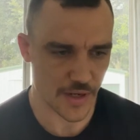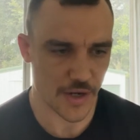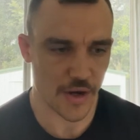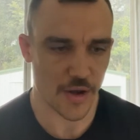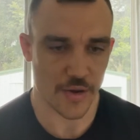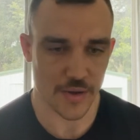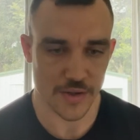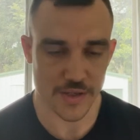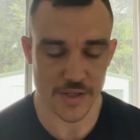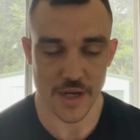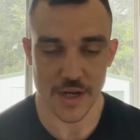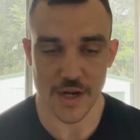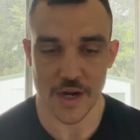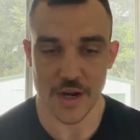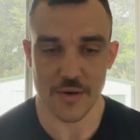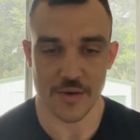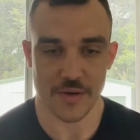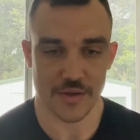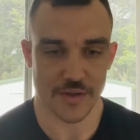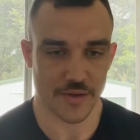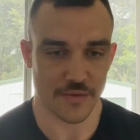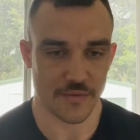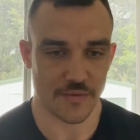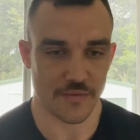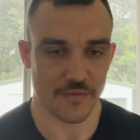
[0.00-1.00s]
I know
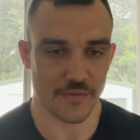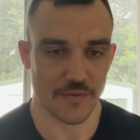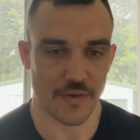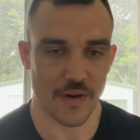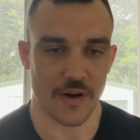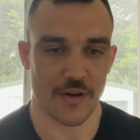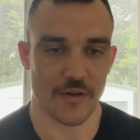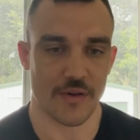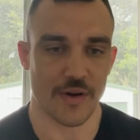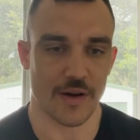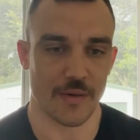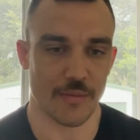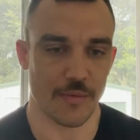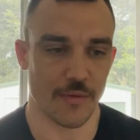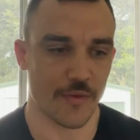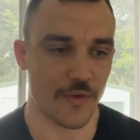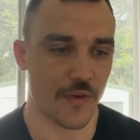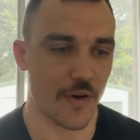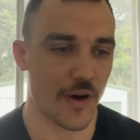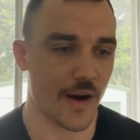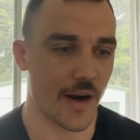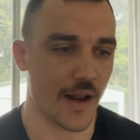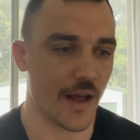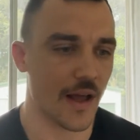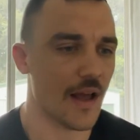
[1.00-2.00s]
he's a very credible
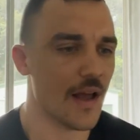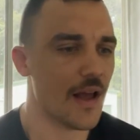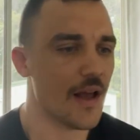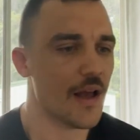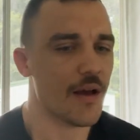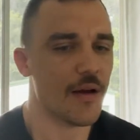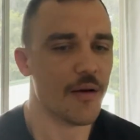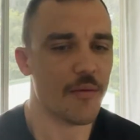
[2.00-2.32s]
fighter,